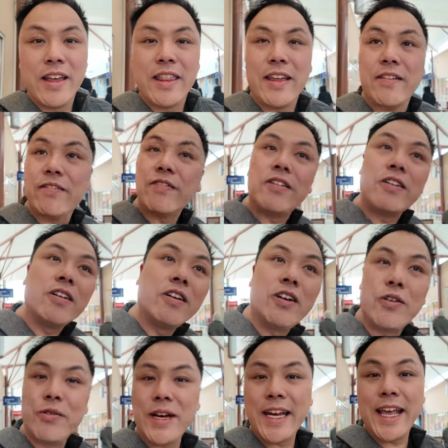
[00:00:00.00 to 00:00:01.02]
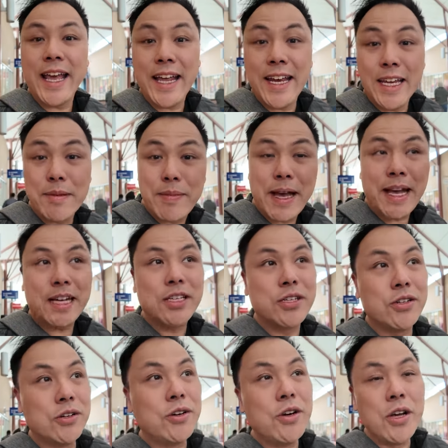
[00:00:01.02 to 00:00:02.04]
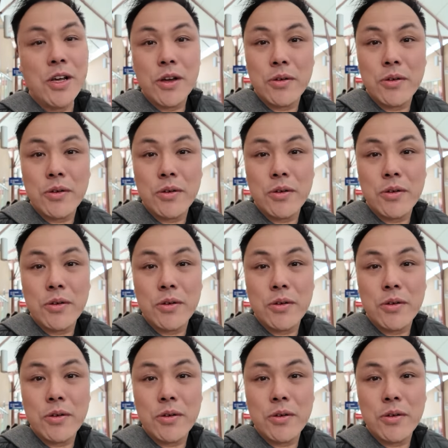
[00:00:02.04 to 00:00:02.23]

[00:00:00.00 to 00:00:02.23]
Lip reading: they were already heading back. So